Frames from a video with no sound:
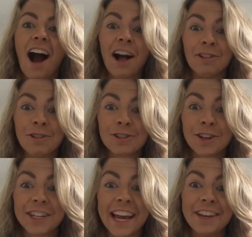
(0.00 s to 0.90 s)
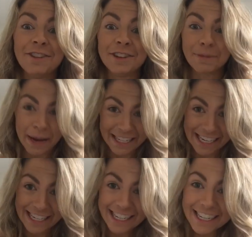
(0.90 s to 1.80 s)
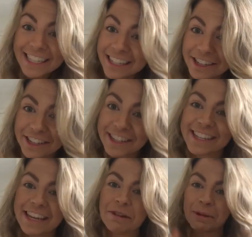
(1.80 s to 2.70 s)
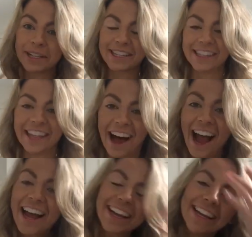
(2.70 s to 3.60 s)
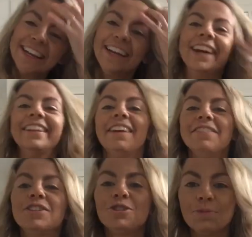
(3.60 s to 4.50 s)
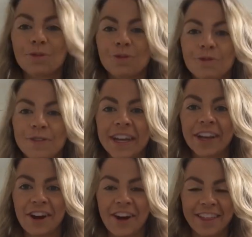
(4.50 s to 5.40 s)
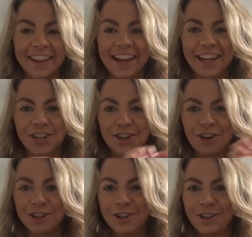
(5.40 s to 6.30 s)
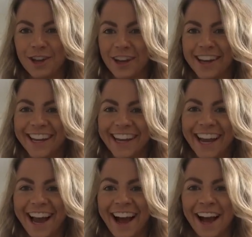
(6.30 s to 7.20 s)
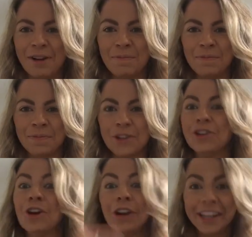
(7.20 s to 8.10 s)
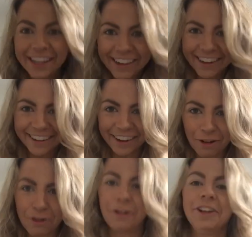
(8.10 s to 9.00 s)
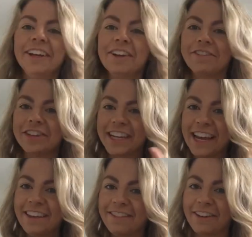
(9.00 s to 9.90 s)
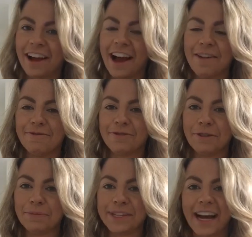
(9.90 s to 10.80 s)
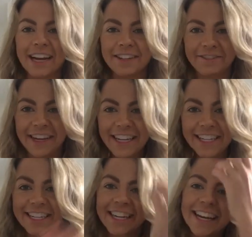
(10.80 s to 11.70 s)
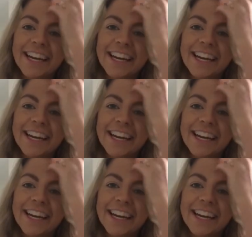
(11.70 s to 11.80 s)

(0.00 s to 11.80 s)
I'll also take you into my dentist so you can see what it's like. And they have this super cool video that like shows you the journey, I'll call it, of your teeth from start to finish.